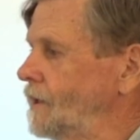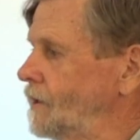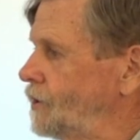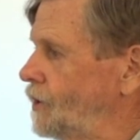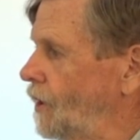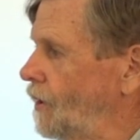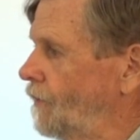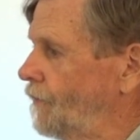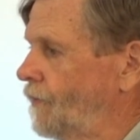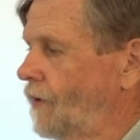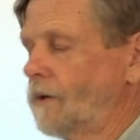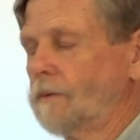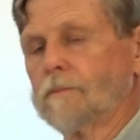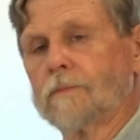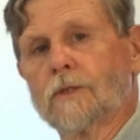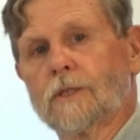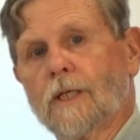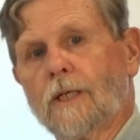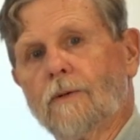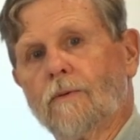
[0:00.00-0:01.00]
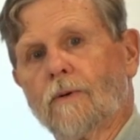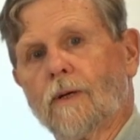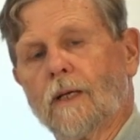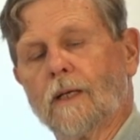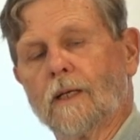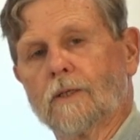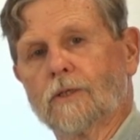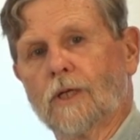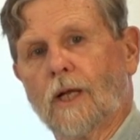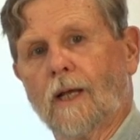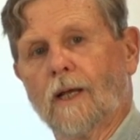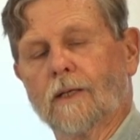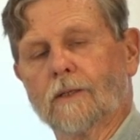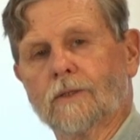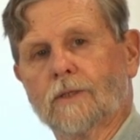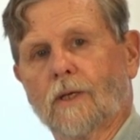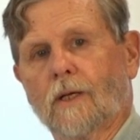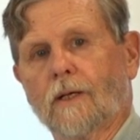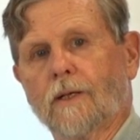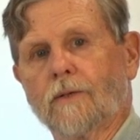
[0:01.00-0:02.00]
geofoam scenery a
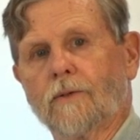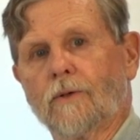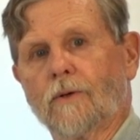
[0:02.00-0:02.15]
chance on